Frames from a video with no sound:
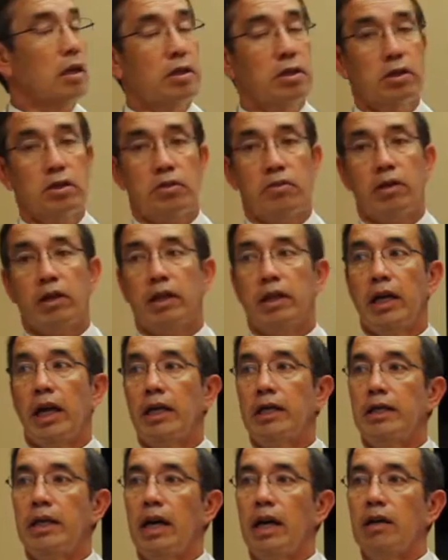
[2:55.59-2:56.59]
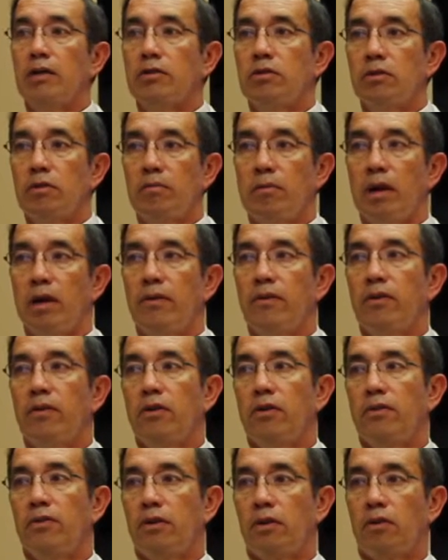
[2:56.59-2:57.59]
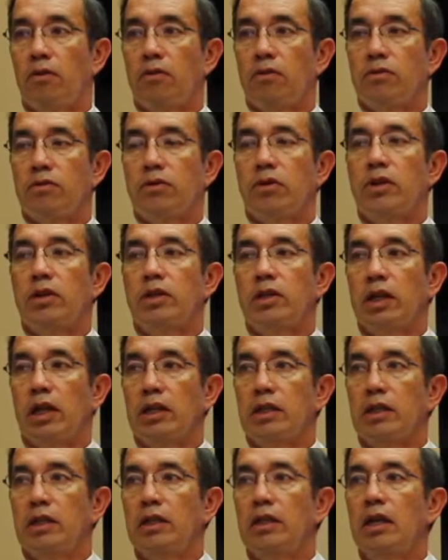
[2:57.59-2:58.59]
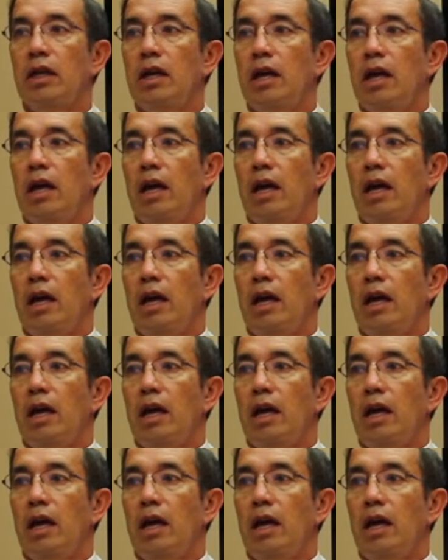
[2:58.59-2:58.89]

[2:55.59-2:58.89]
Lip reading: to shrink that down, so you might have heard of a cortisone injection.